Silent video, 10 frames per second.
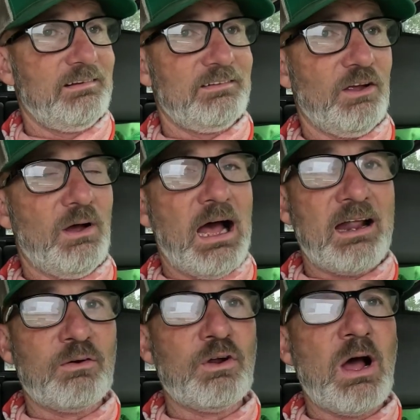So I
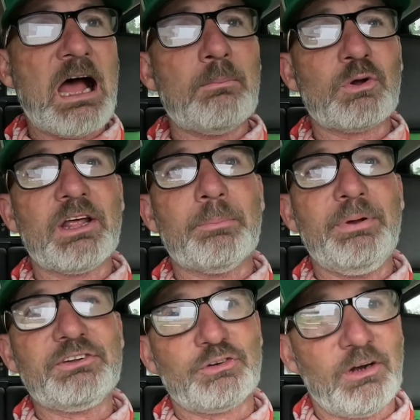don't know how I'm gonna get a
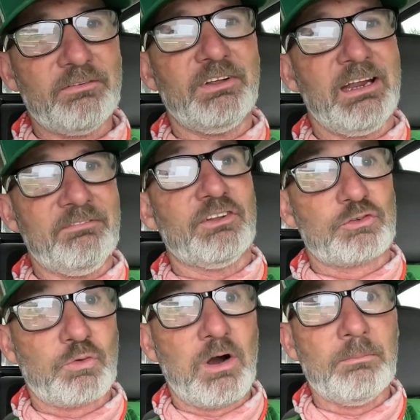picture of it if it's
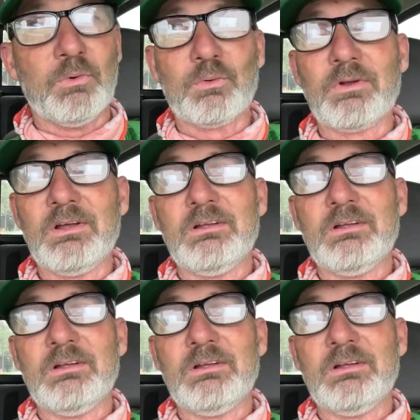crumbled,